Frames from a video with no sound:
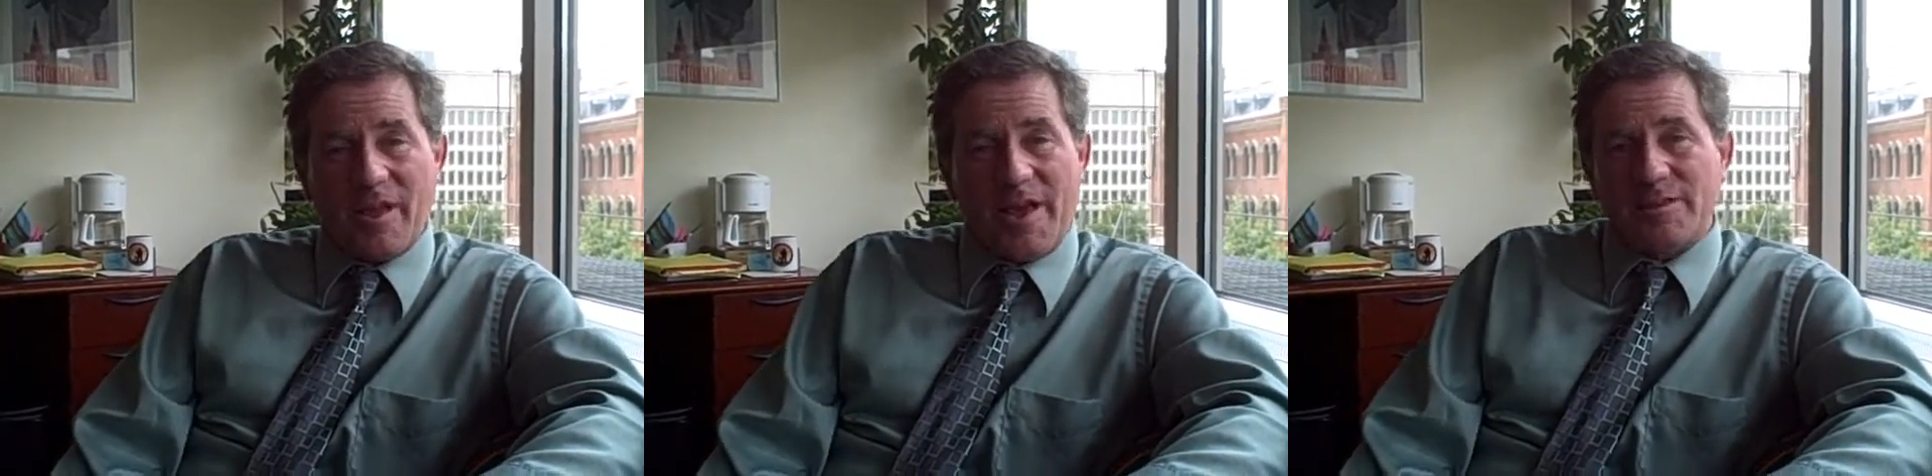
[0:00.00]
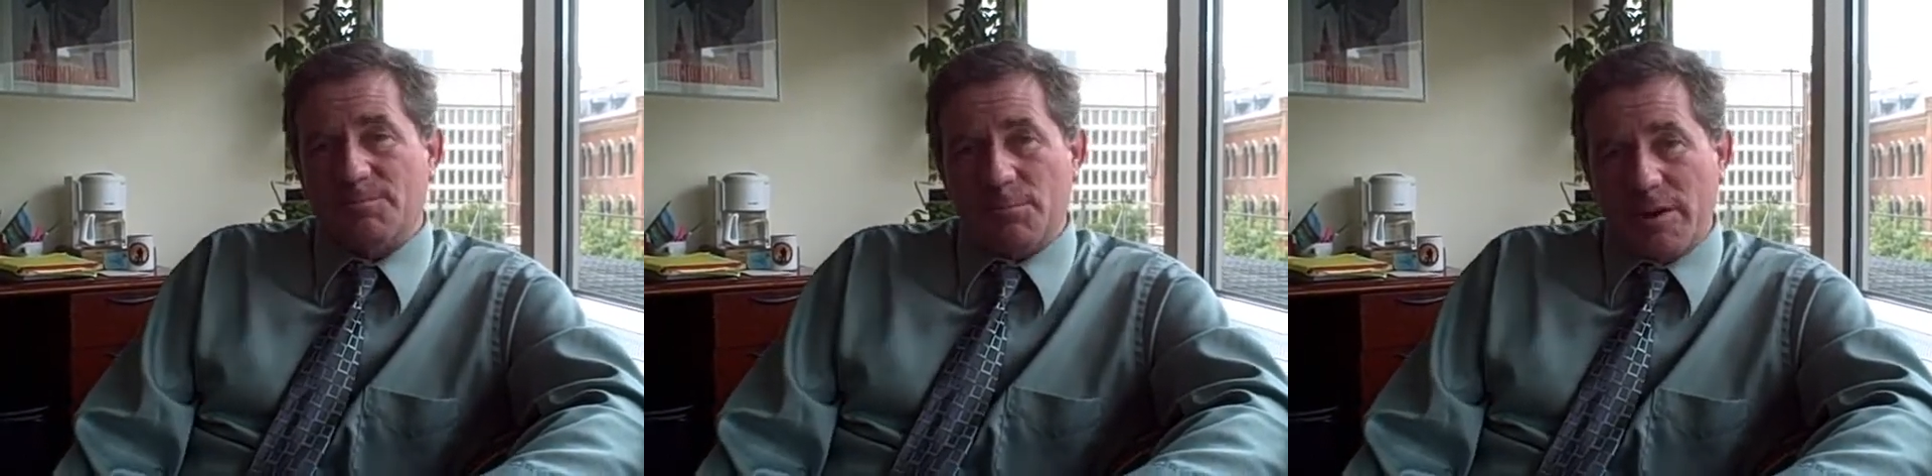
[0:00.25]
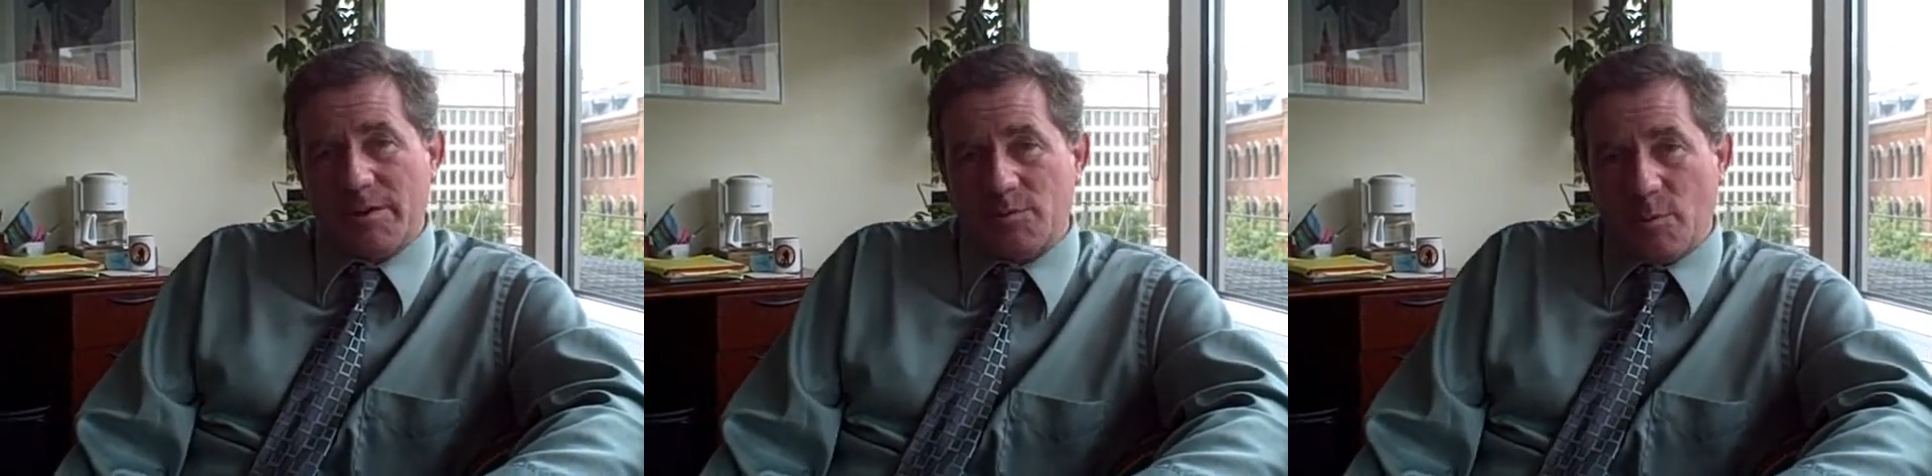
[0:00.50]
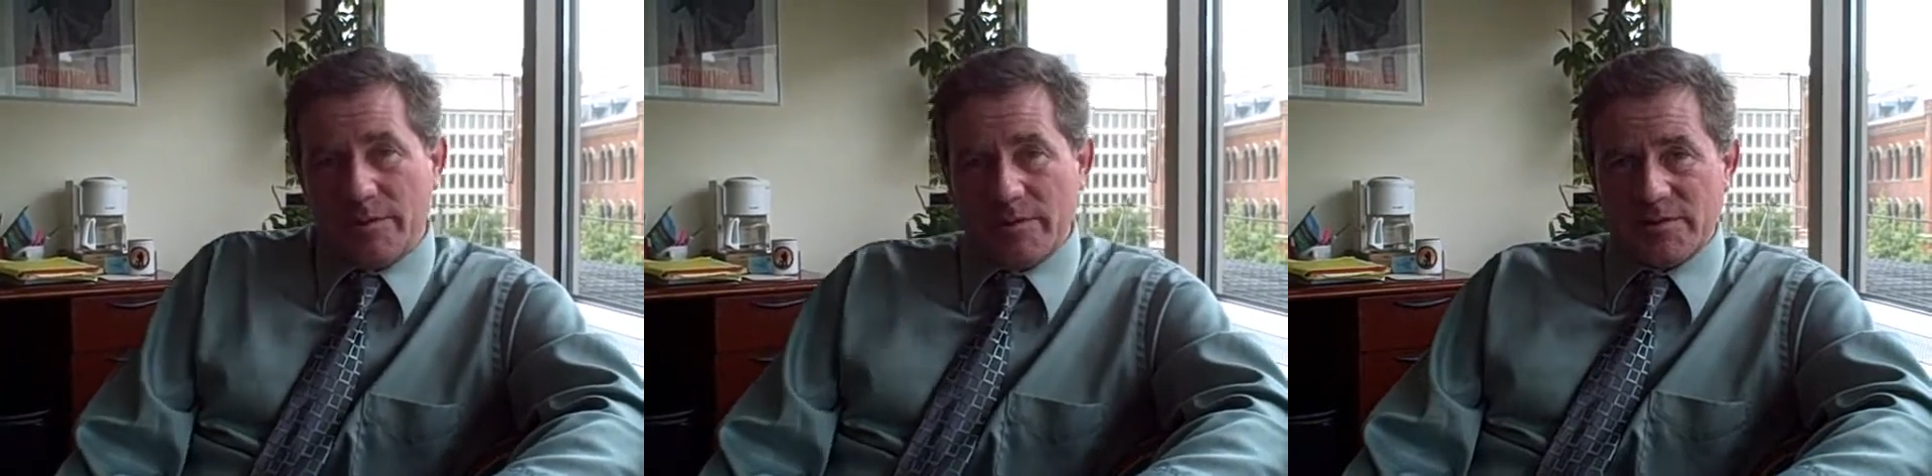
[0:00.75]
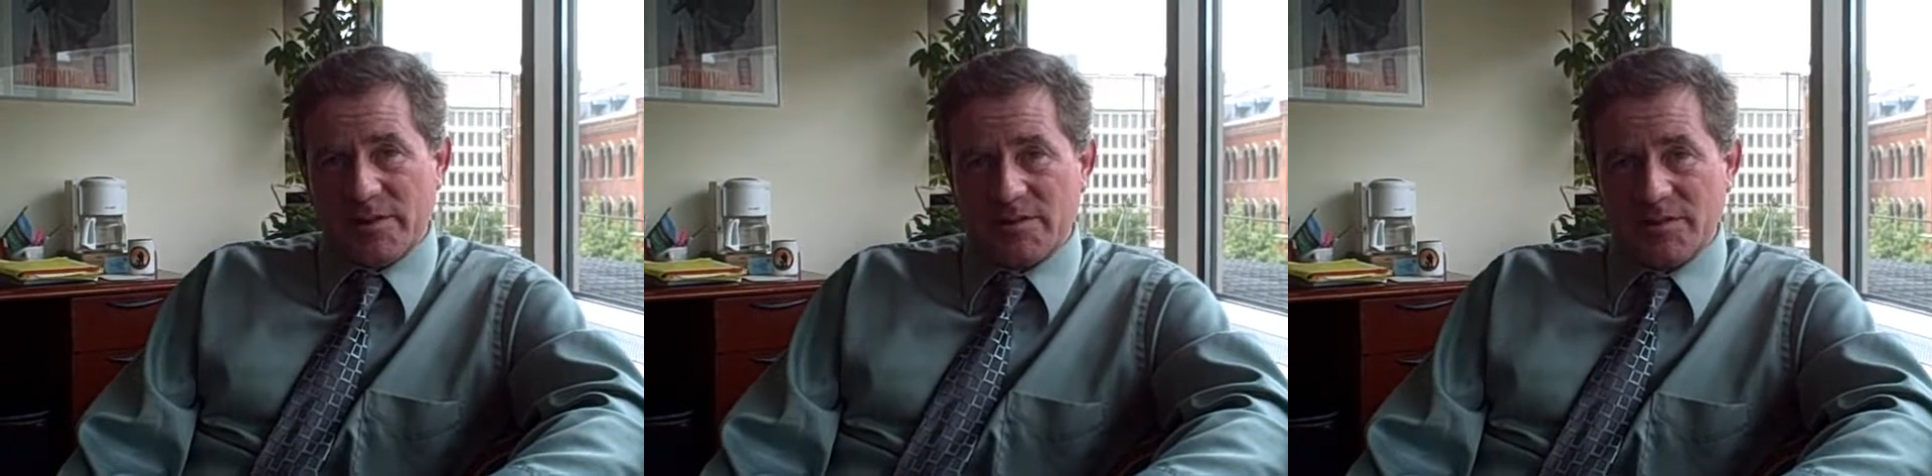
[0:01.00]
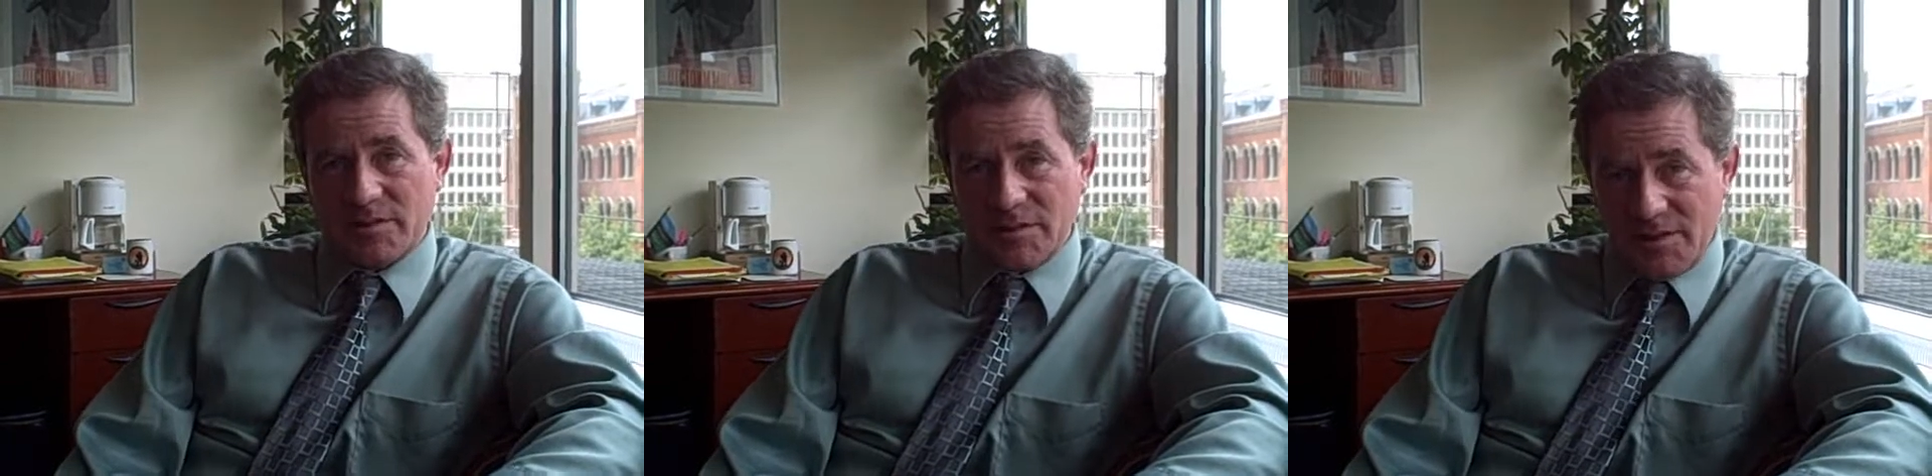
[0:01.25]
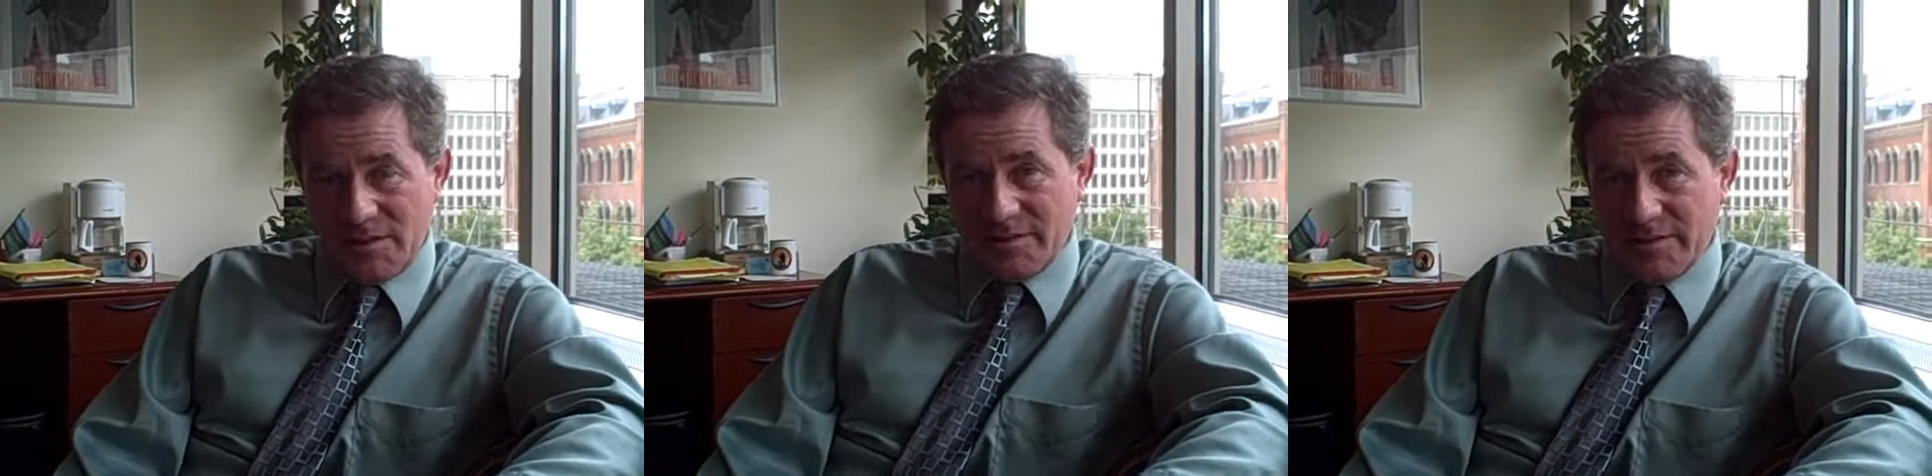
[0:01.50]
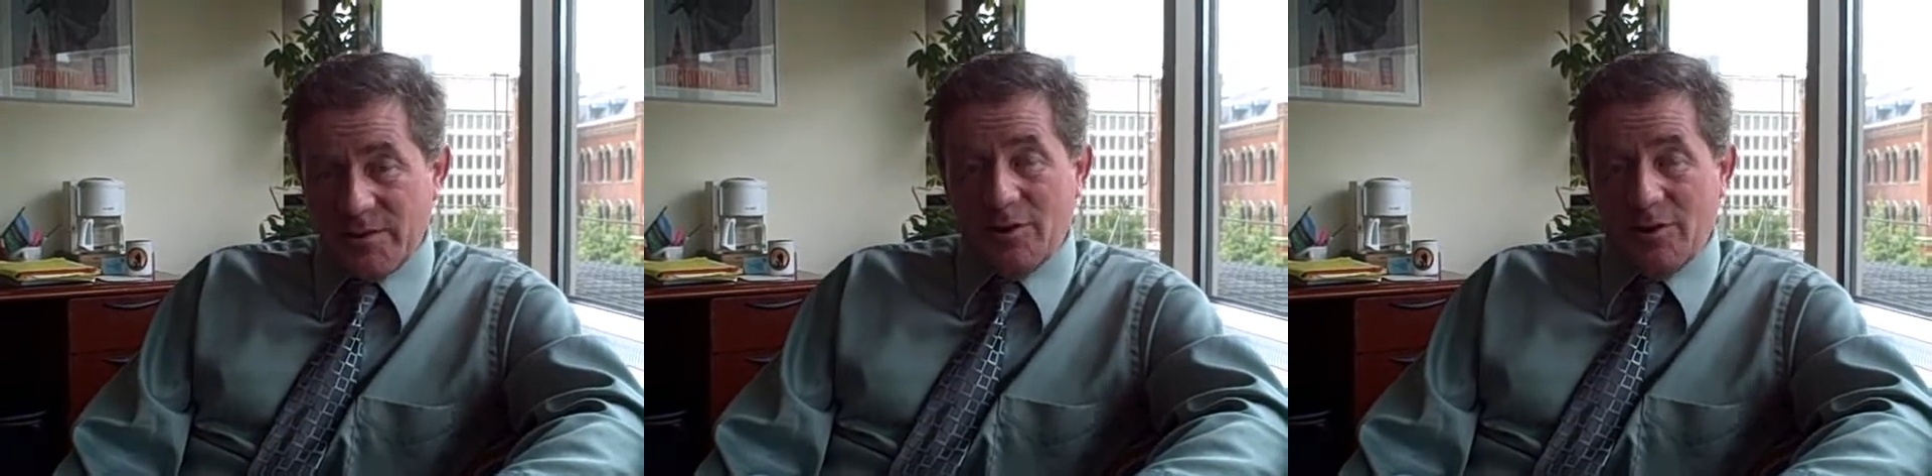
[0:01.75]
last place where these things exist.